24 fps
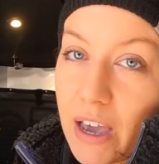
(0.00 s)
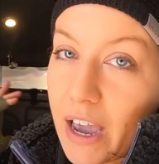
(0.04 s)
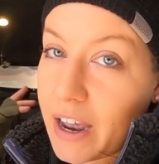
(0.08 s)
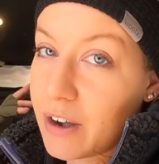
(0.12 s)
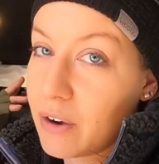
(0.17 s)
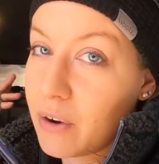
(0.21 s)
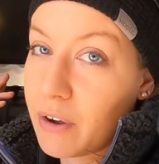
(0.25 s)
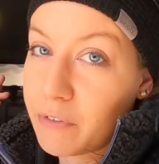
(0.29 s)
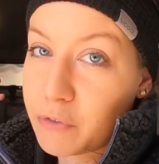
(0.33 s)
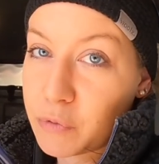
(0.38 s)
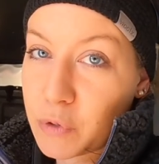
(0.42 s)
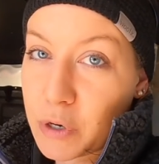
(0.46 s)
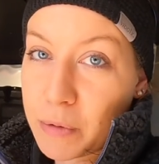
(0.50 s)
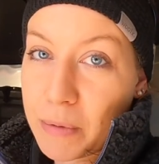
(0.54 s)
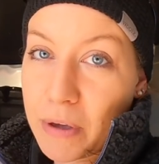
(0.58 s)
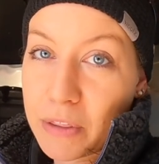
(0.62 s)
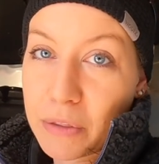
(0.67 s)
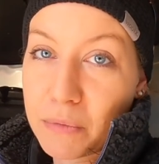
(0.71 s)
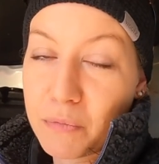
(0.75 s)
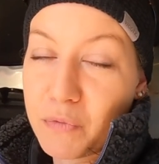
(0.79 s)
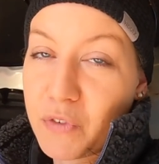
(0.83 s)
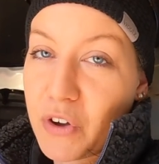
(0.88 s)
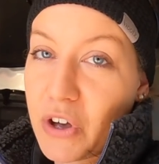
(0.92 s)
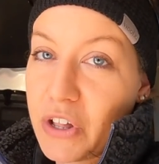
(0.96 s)
I don't have to worry
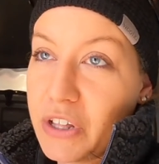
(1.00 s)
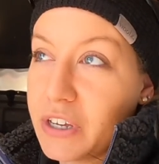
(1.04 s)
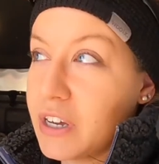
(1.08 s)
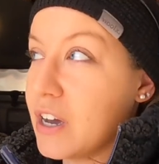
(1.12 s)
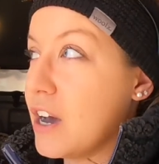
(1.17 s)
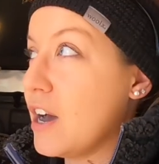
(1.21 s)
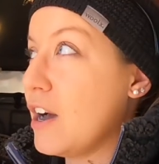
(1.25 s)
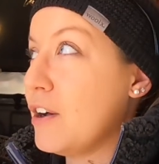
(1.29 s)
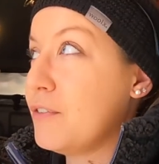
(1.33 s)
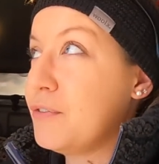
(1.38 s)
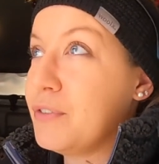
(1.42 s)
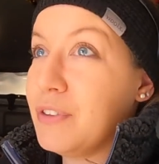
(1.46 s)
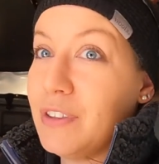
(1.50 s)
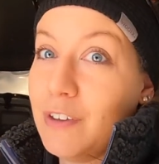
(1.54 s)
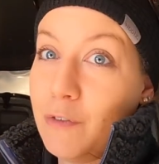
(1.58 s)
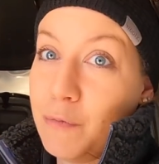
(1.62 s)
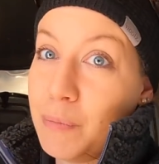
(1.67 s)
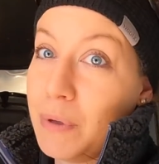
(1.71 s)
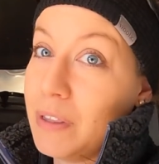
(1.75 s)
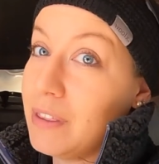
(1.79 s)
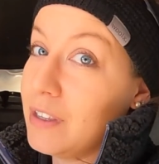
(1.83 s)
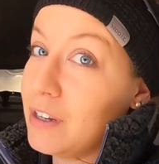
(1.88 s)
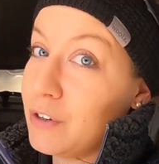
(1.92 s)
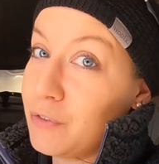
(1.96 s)
about them falling off. They've
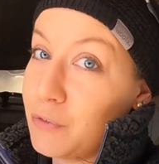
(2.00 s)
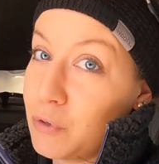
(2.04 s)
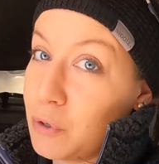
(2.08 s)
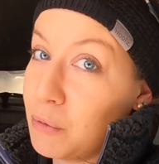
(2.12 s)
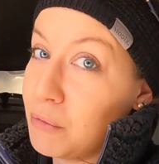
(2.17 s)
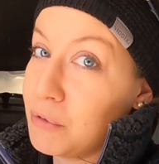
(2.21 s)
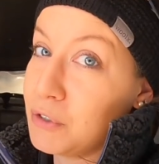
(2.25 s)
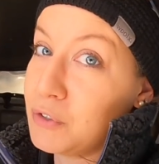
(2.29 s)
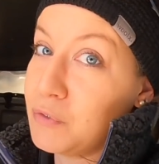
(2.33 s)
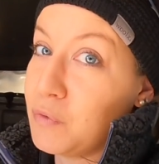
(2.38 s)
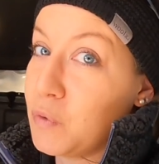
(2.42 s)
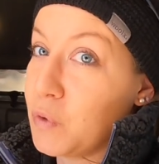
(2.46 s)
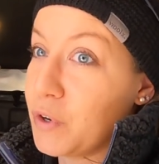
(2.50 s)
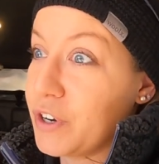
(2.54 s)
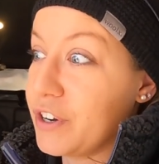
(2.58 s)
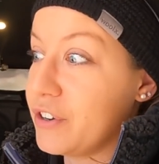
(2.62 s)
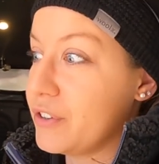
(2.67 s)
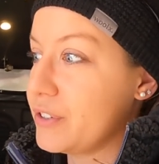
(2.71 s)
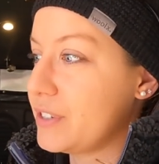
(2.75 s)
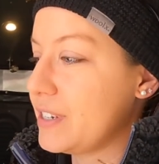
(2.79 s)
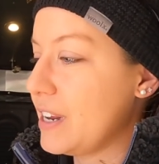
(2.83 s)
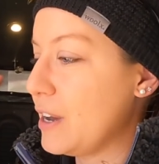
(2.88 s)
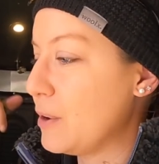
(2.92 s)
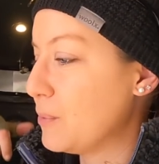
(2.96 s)
been there for almost 4
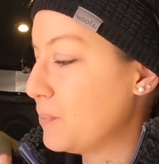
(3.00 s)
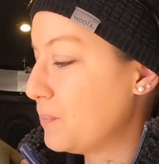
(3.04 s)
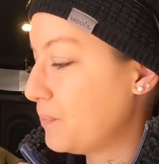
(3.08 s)
years now.